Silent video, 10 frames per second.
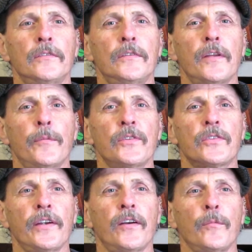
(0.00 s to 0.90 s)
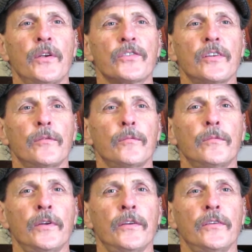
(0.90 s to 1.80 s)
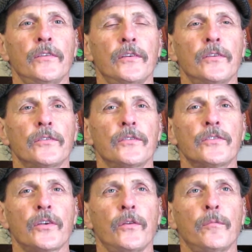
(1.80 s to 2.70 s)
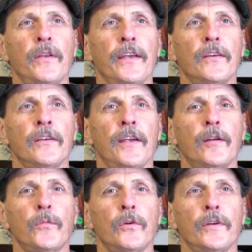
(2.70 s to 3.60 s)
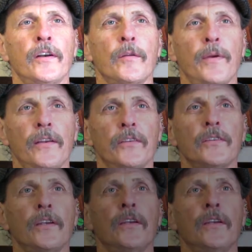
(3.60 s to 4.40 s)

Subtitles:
demonstrate our mission and show the plant and animal interdependency.